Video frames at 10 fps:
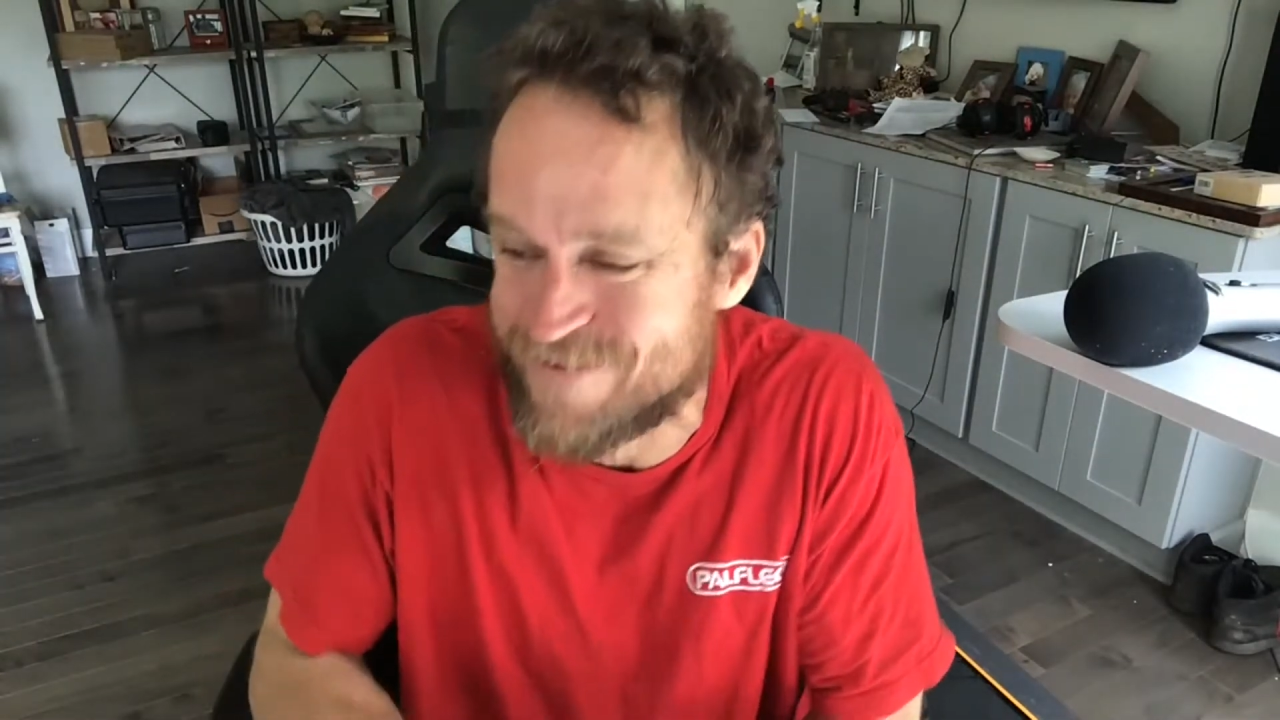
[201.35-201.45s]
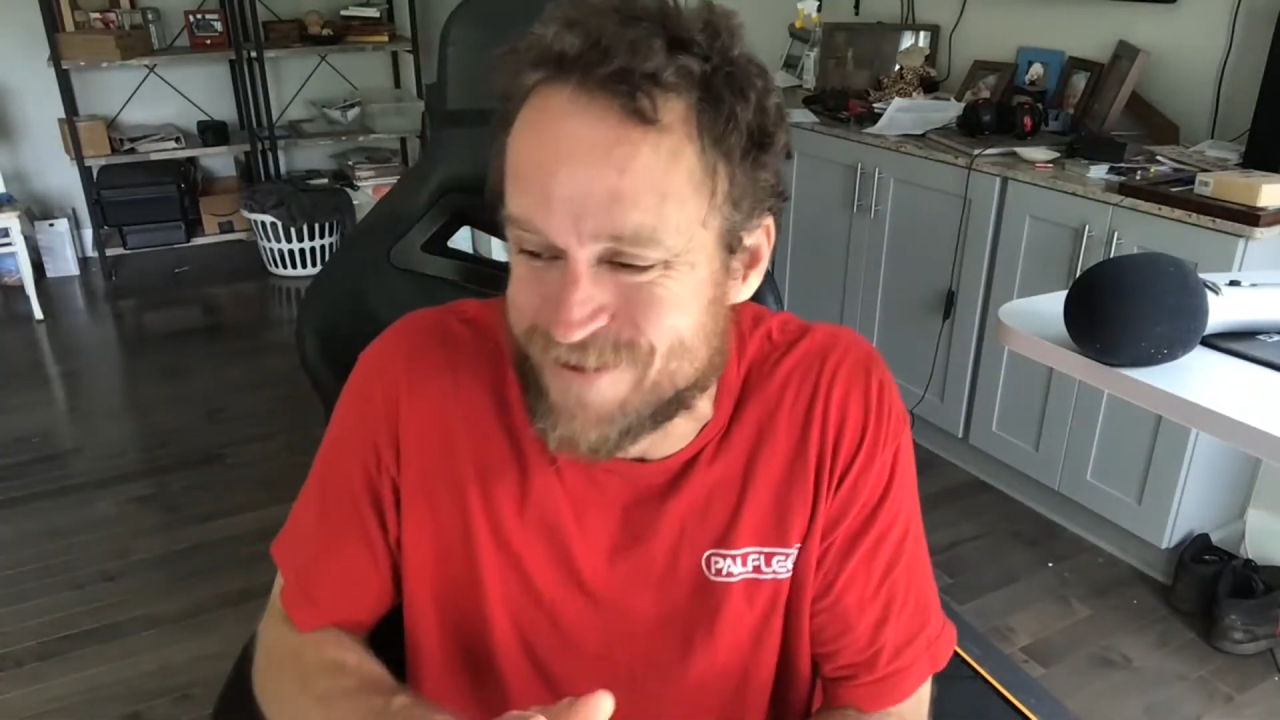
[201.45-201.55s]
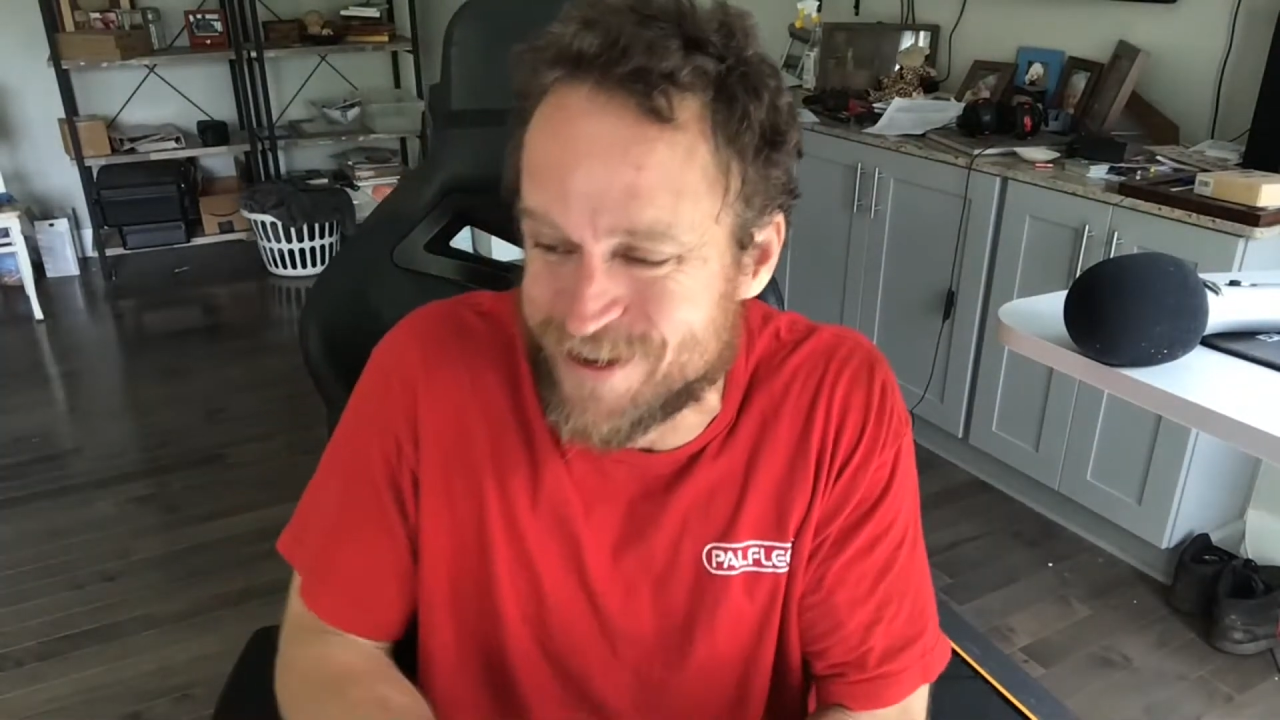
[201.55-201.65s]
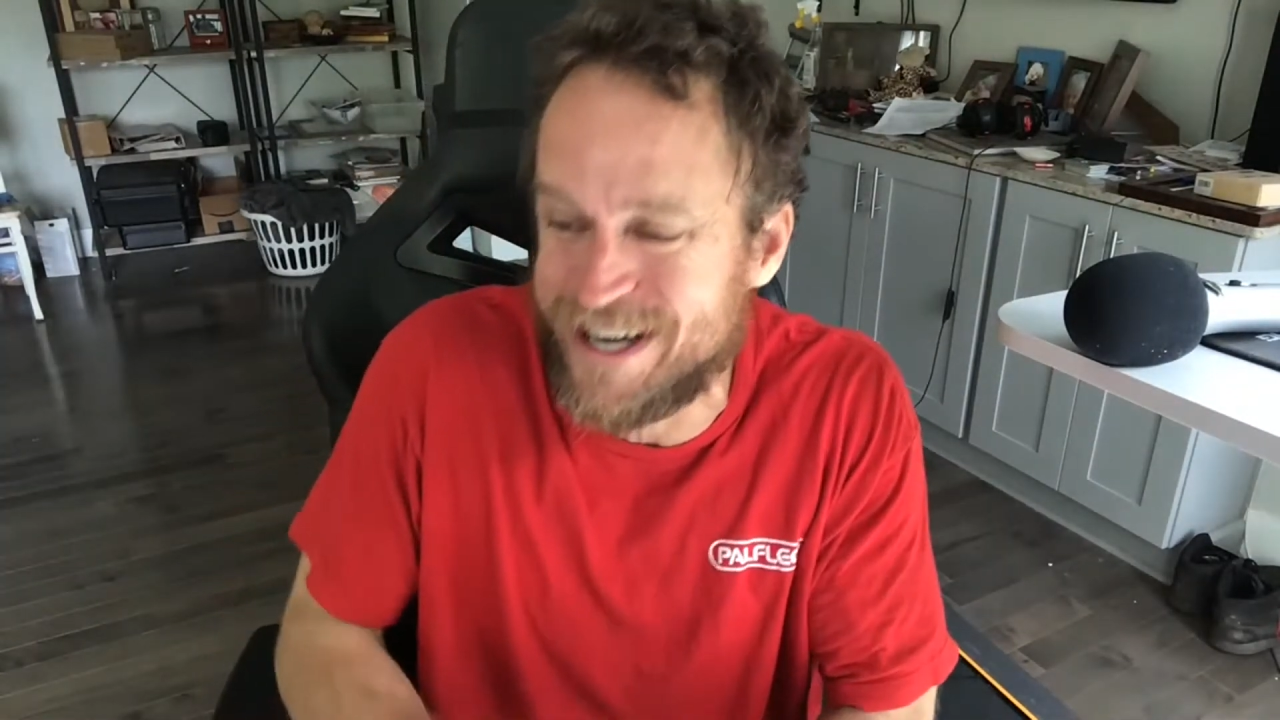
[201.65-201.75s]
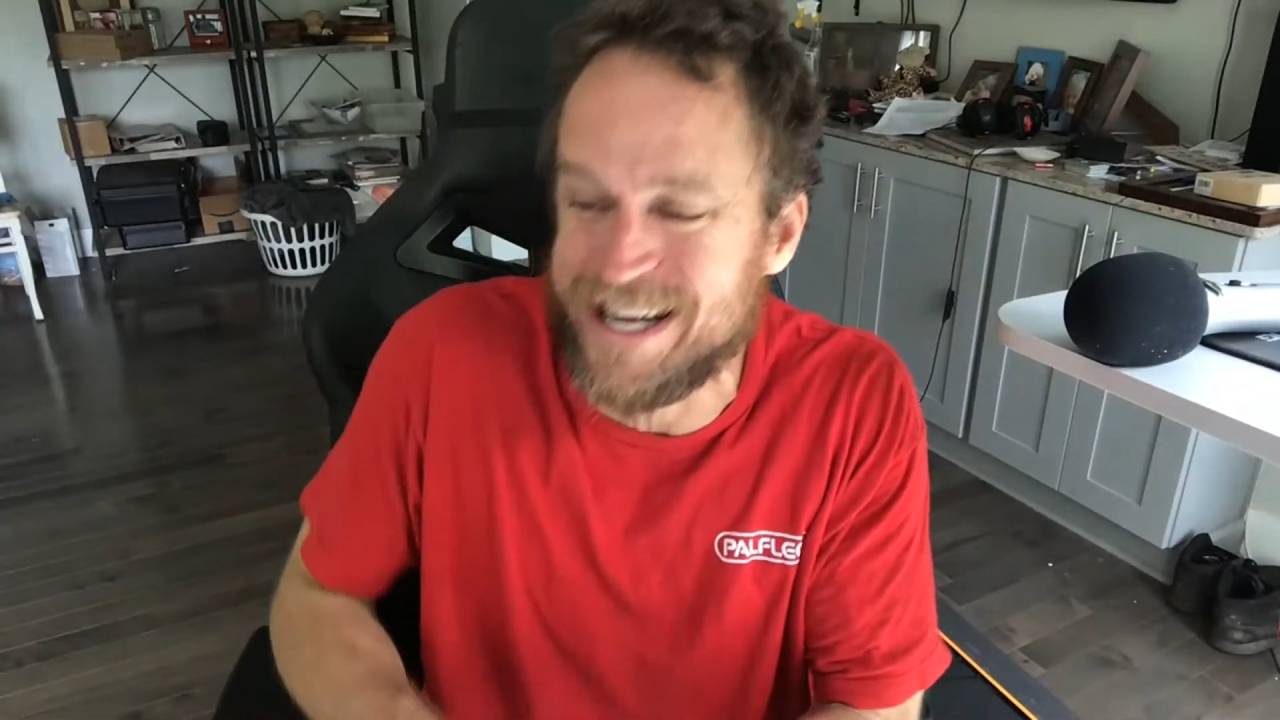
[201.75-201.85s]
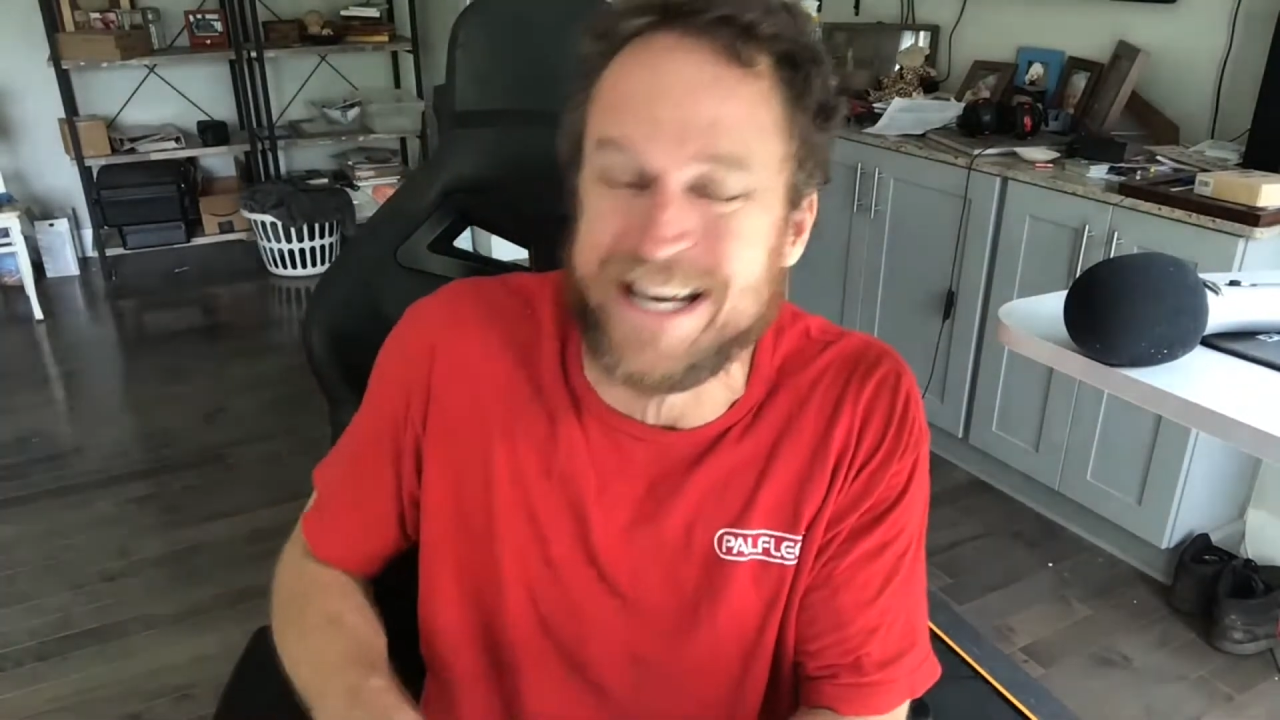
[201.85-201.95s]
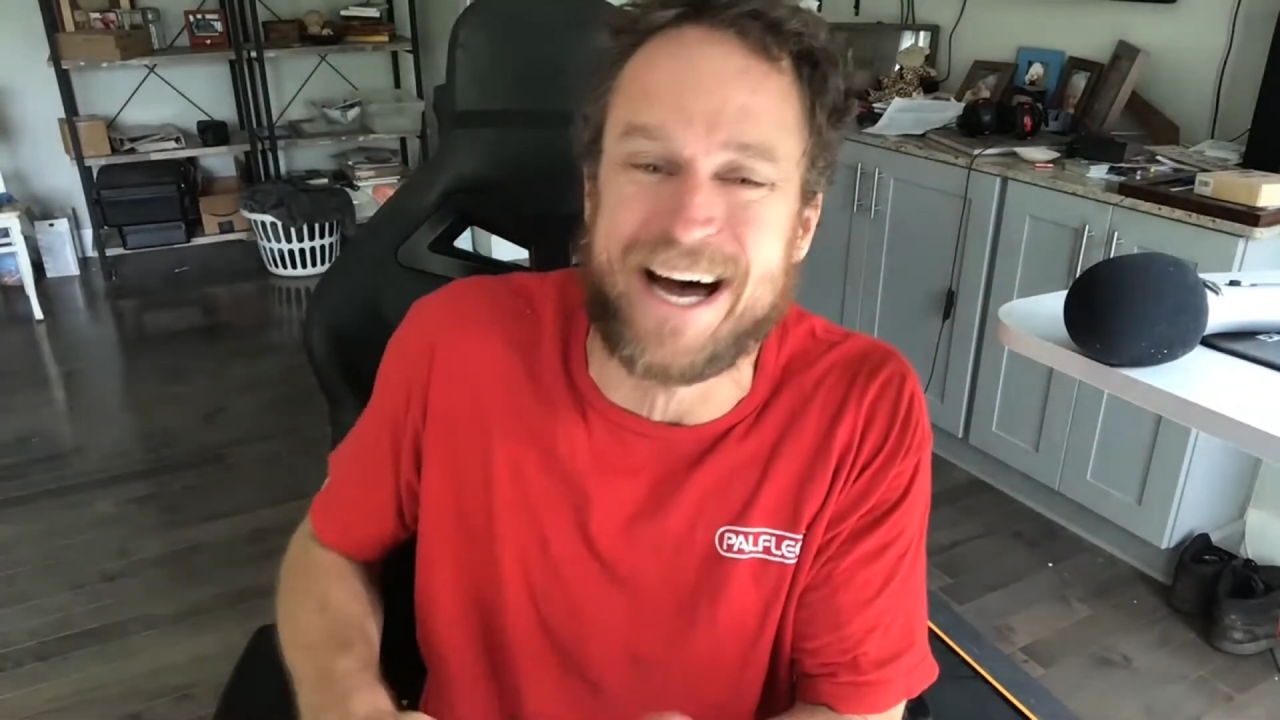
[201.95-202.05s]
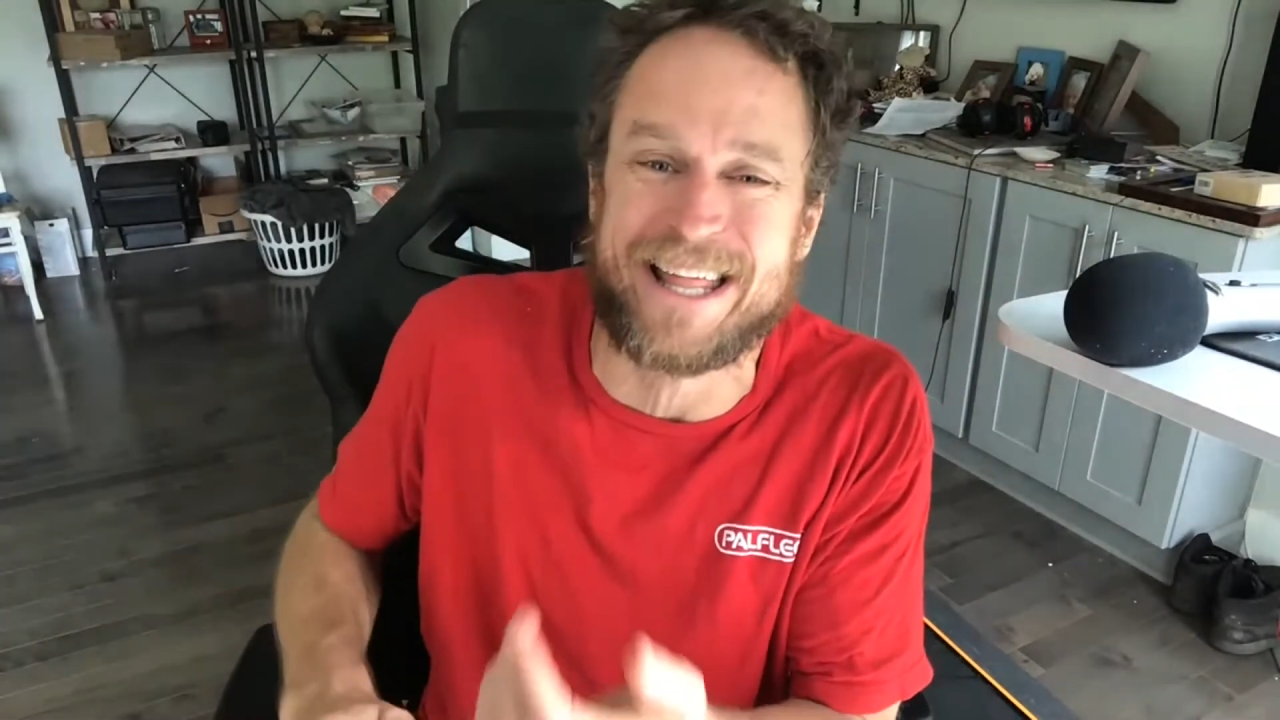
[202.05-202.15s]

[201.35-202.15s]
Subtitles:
funny now